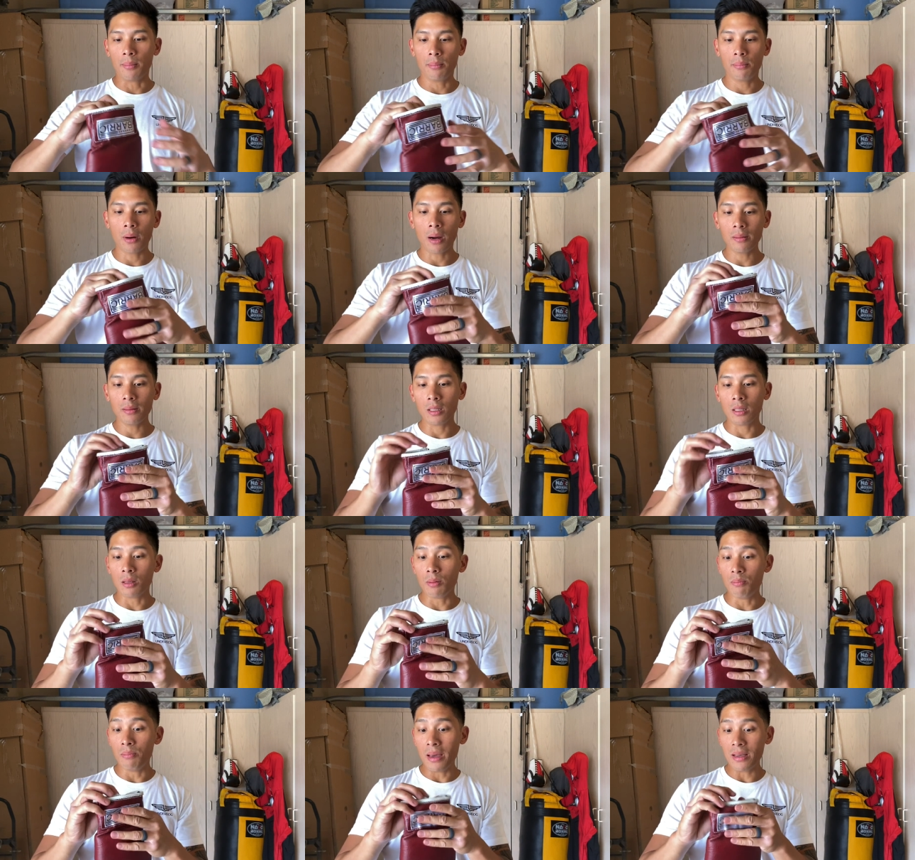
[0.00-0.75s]
Probably
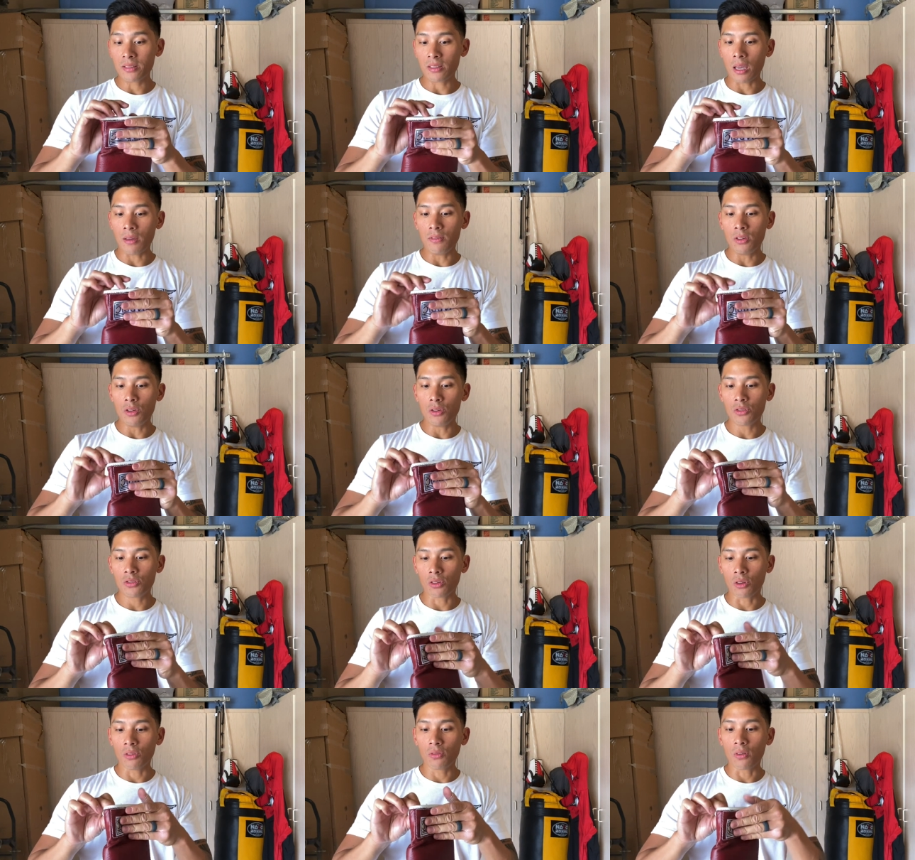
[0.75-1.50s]
the best I've used
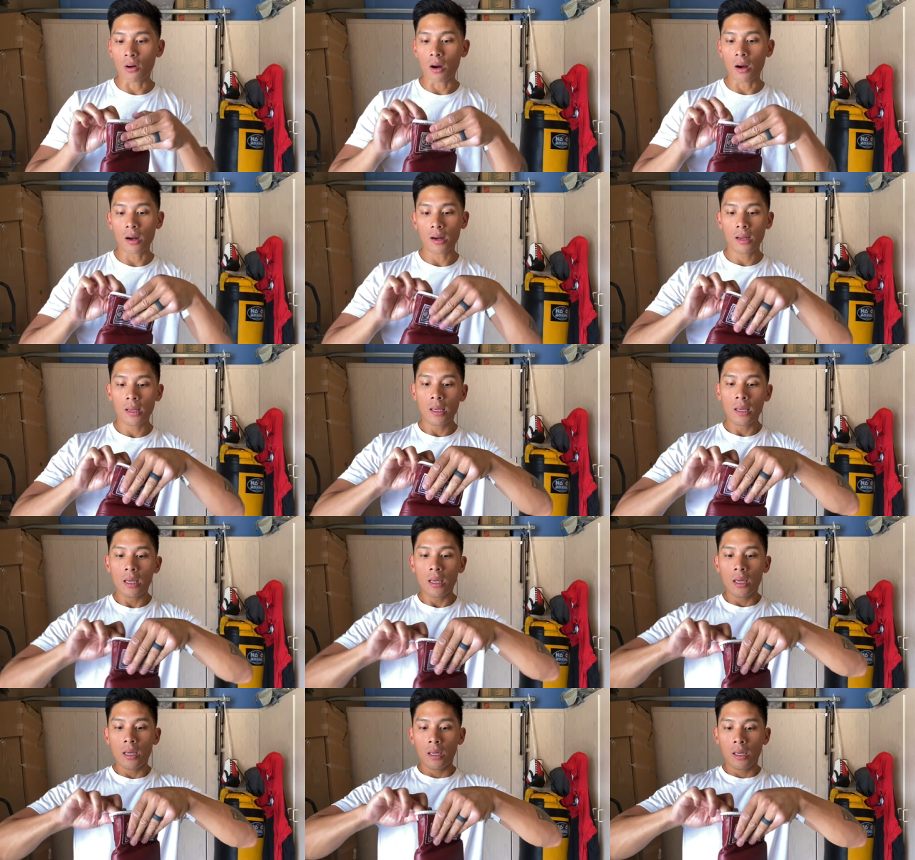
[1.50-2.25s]
so far
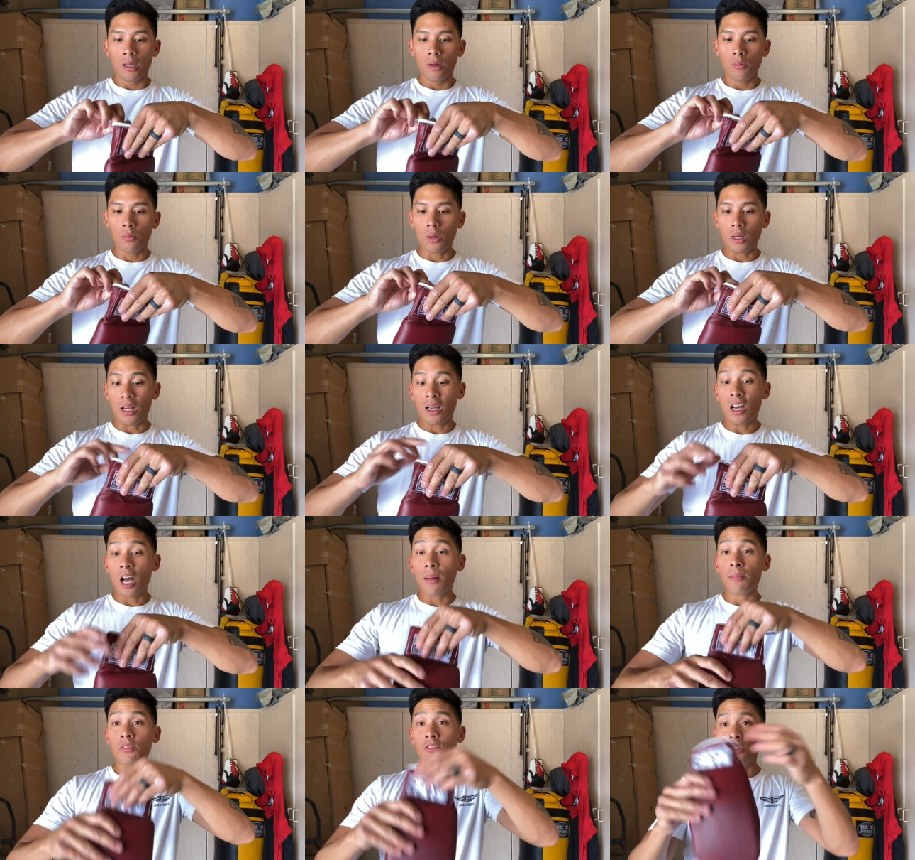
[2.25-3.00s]
when it
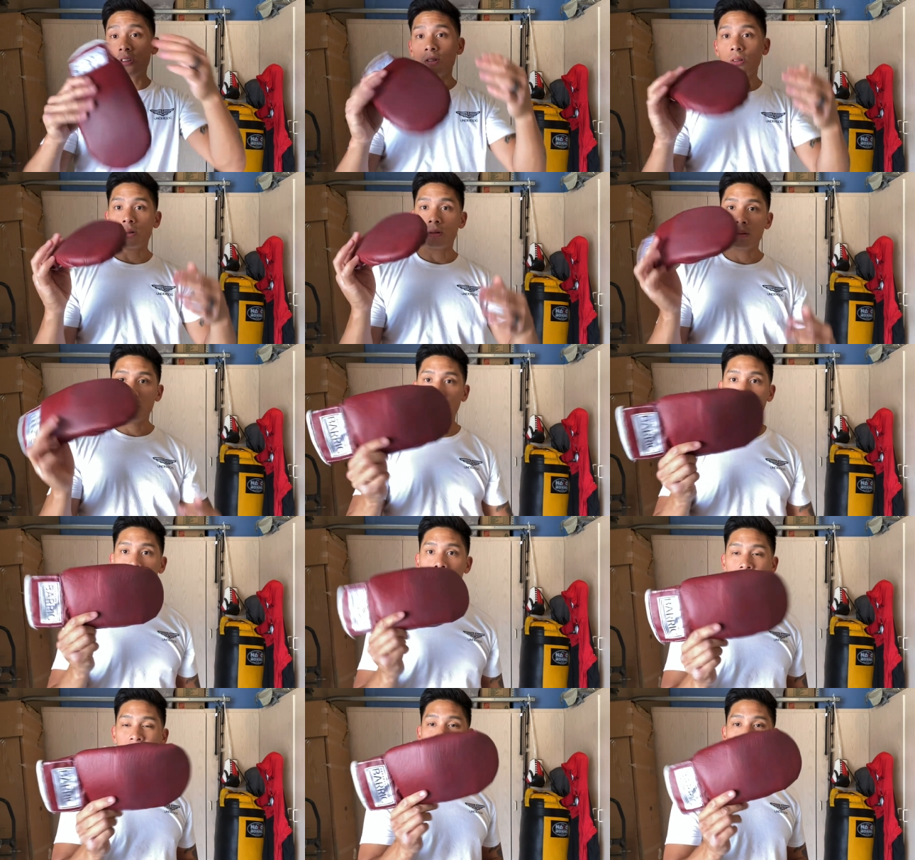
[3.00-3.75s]
comes to
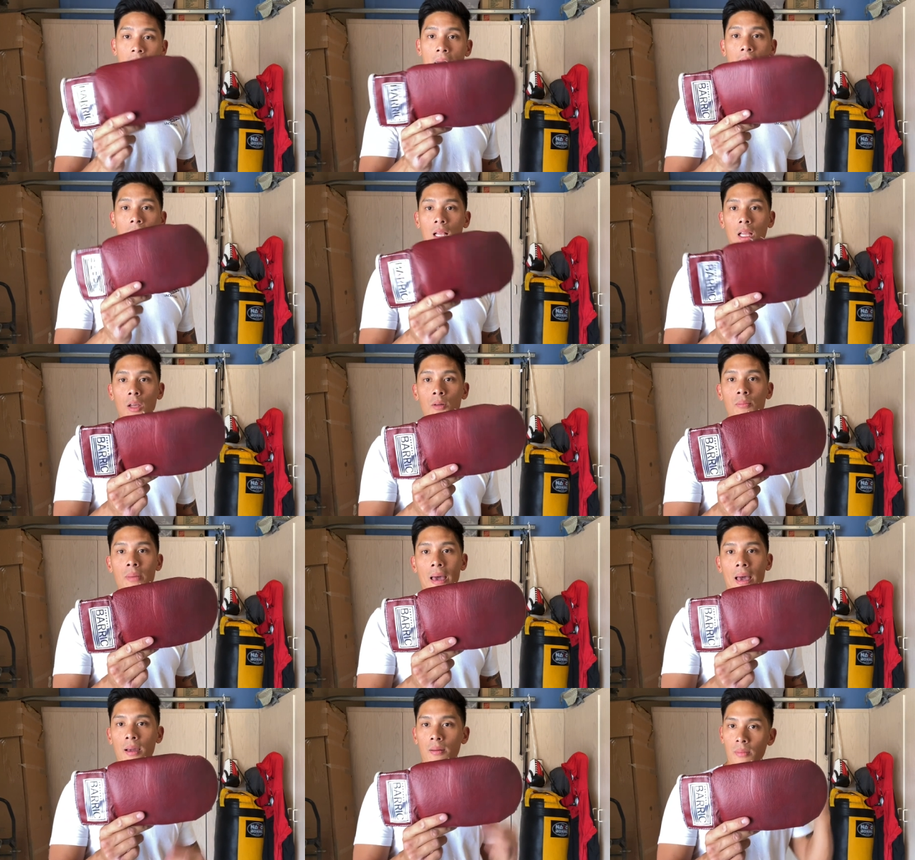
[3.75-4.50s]
this style of
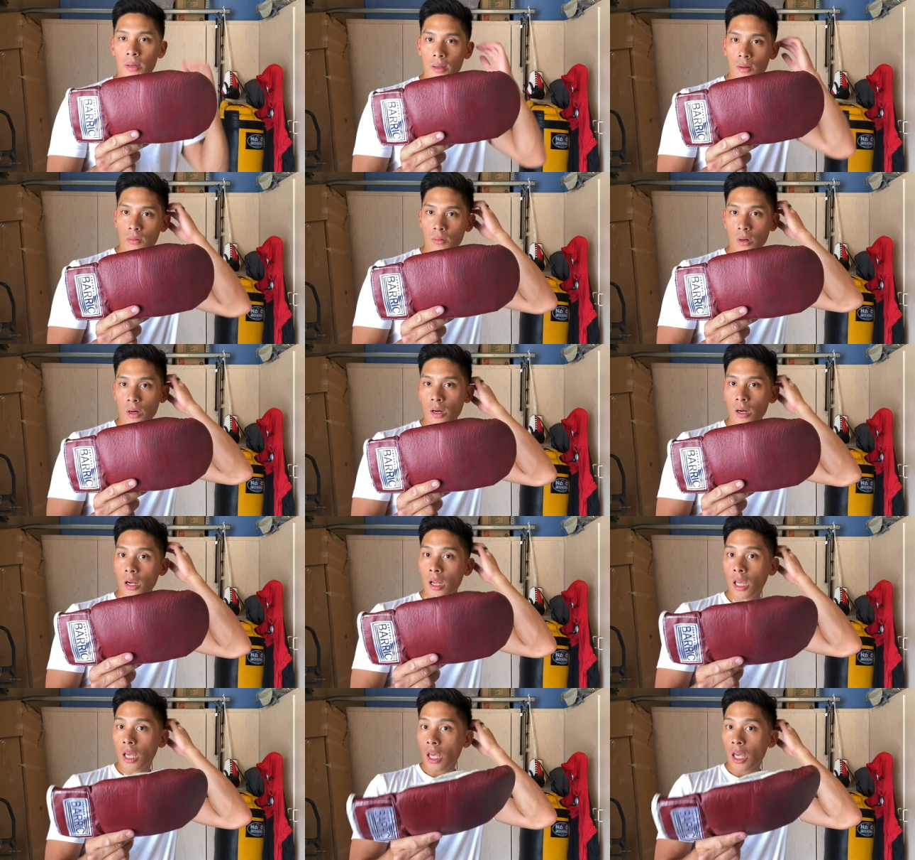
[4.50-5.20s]
bag mitt, where